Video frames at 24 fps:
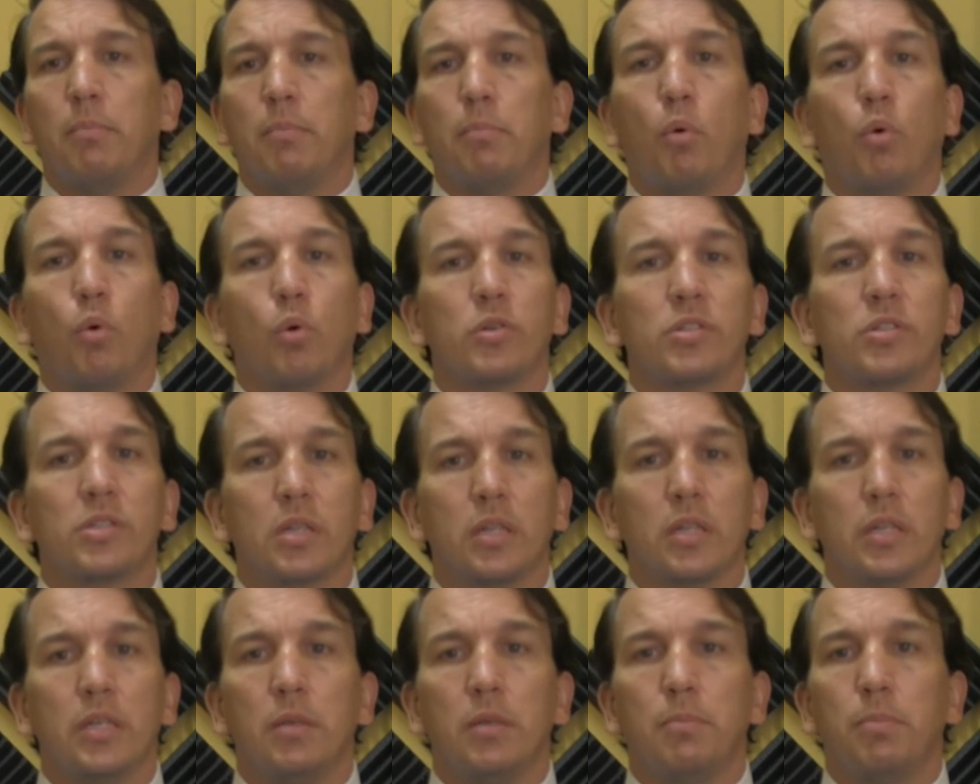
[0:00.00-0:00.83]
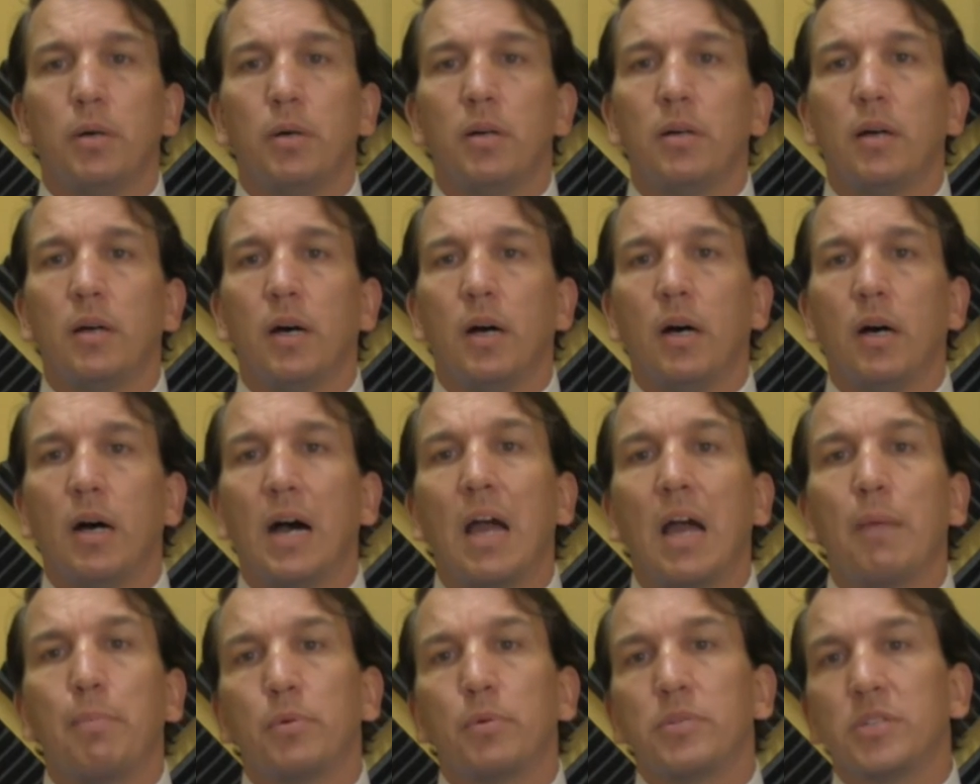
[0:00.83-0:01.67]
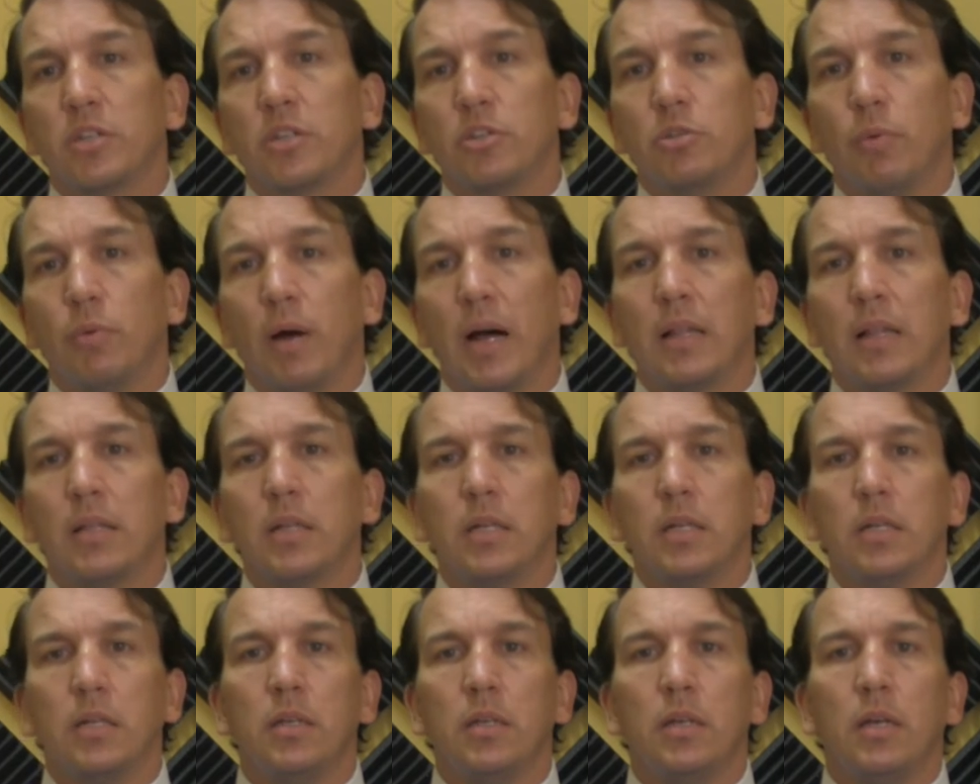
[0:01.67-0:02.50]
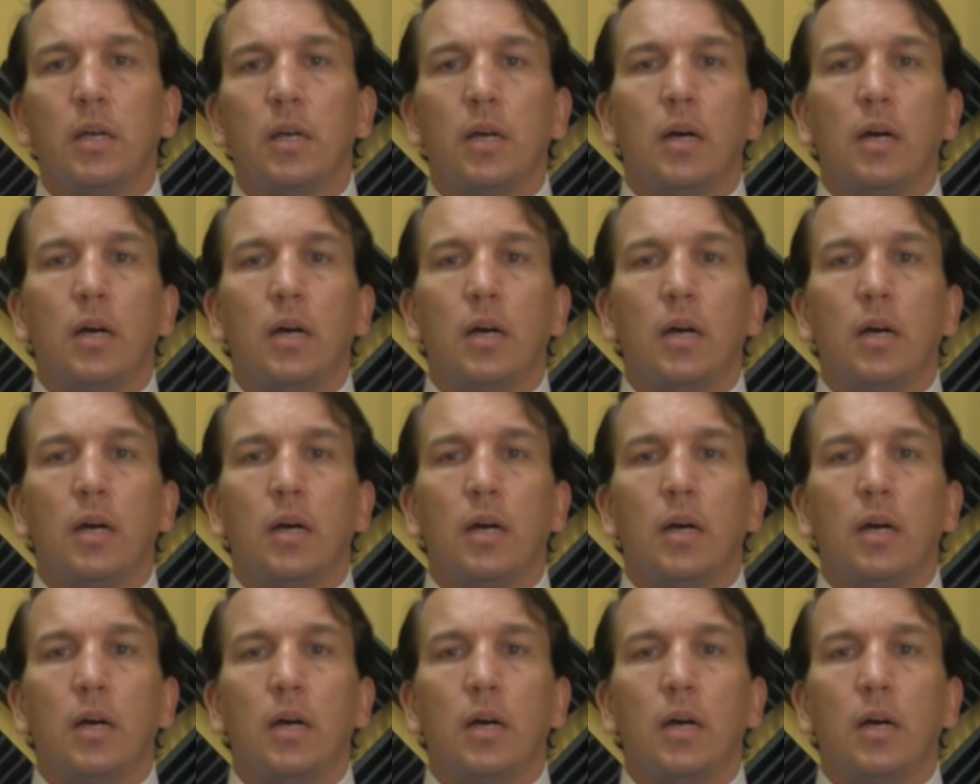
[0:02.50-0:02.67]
poor sleep, hypersexuality,